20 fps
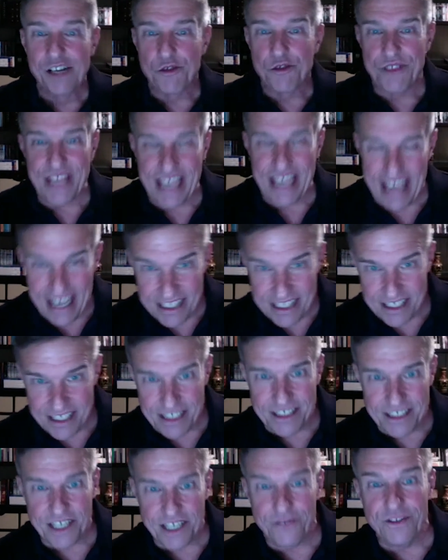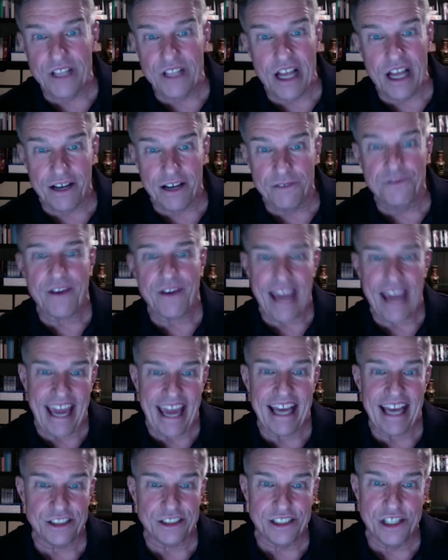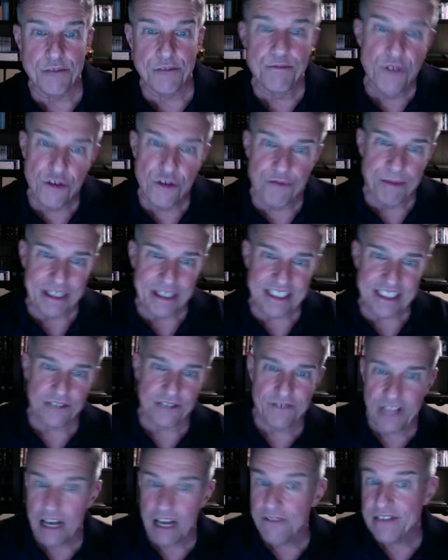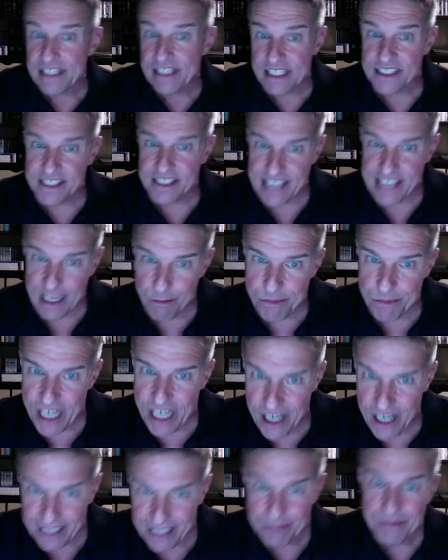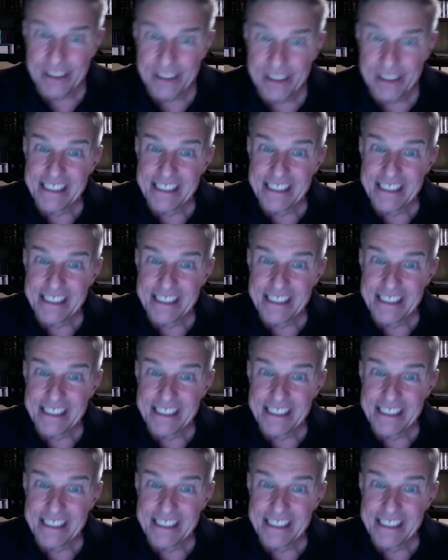the essence of love and the movement of love at the same time